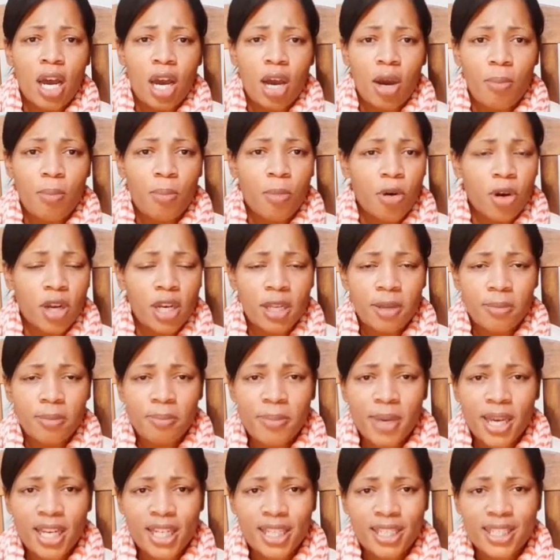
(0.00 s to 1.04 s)
a morning
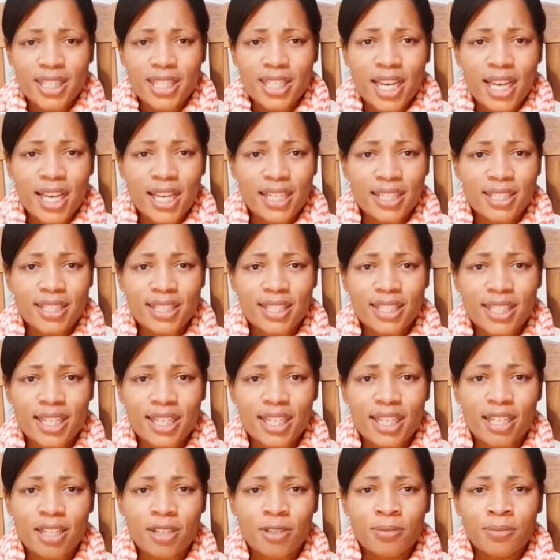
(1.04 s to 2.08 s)

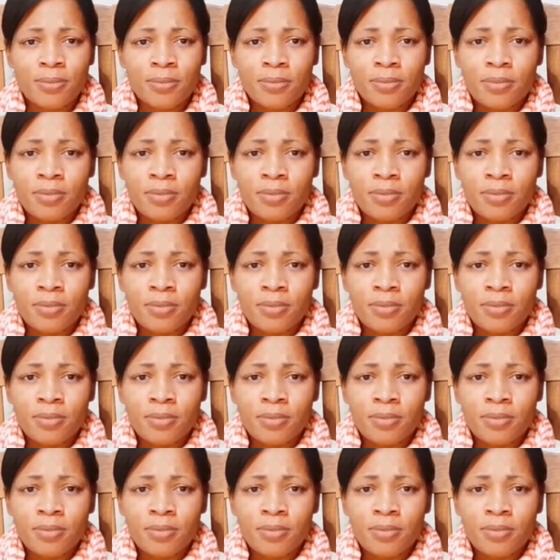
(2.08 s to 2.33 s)
meditation,